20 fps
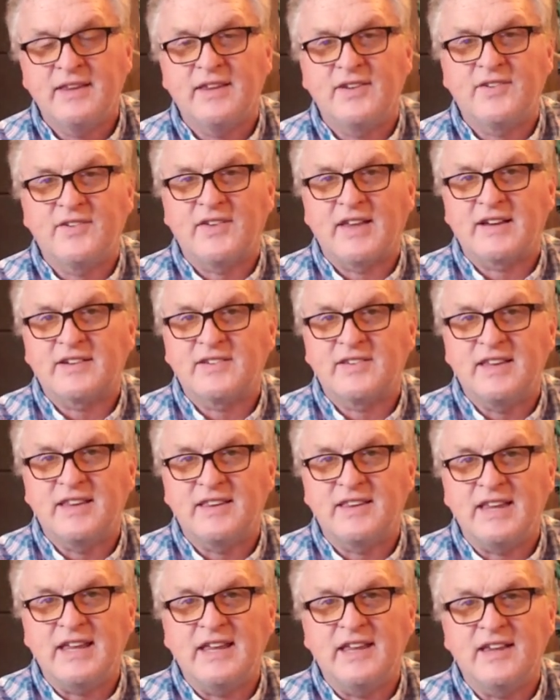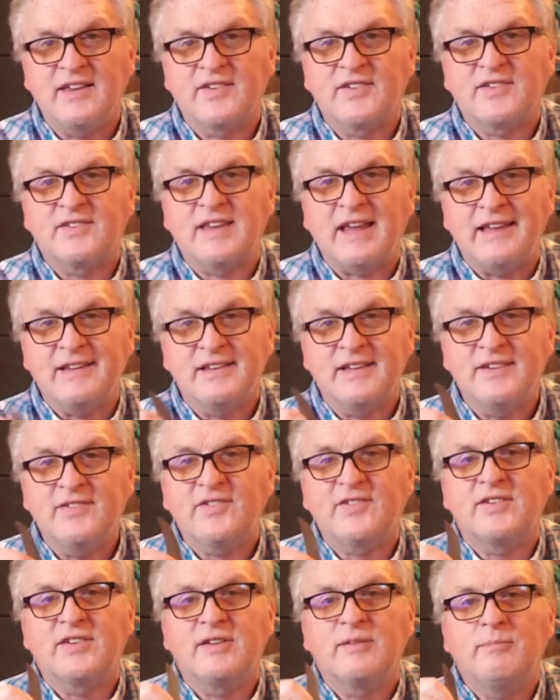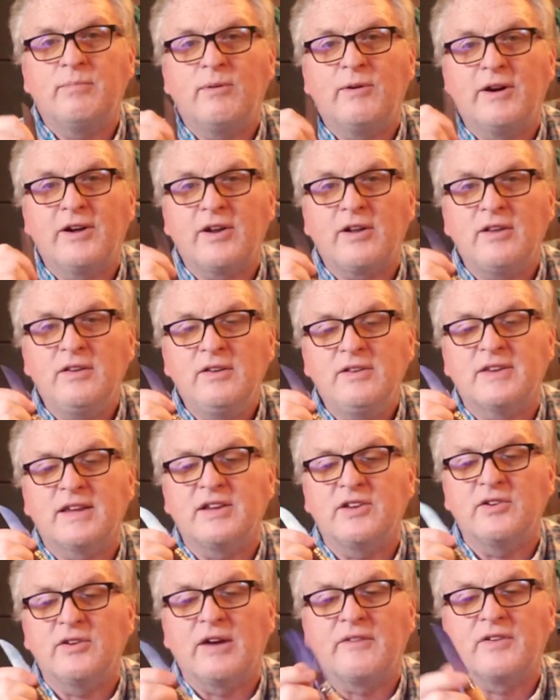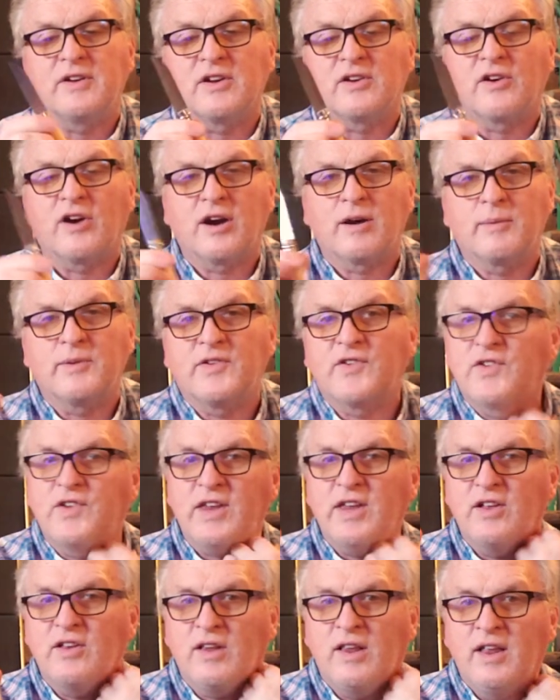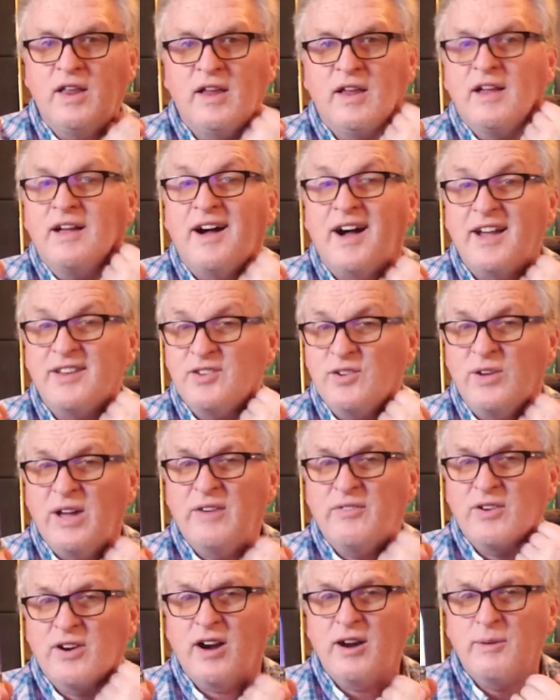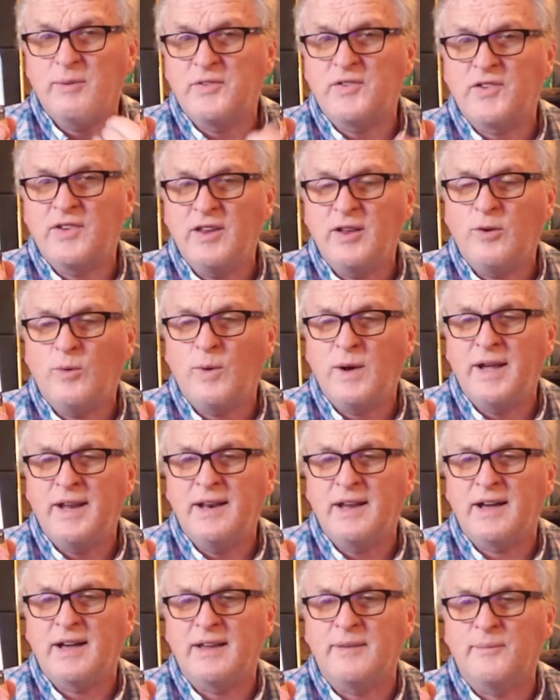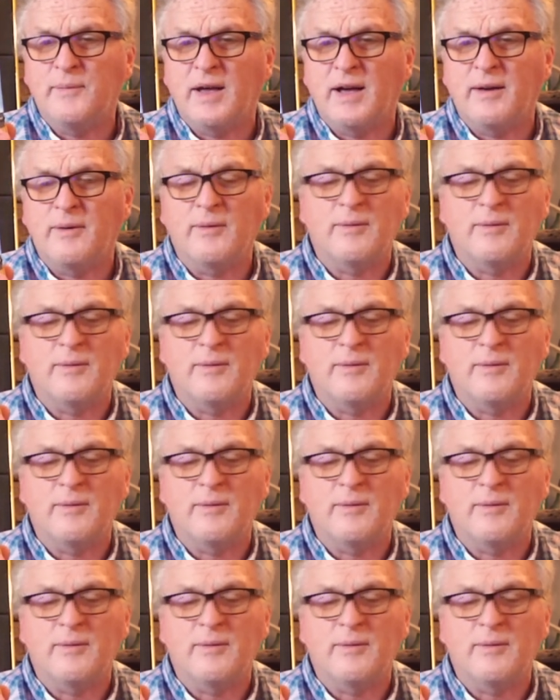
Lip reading: This is actually the stainless model. They do have it in carbon steel. I do have a carbon steel one, and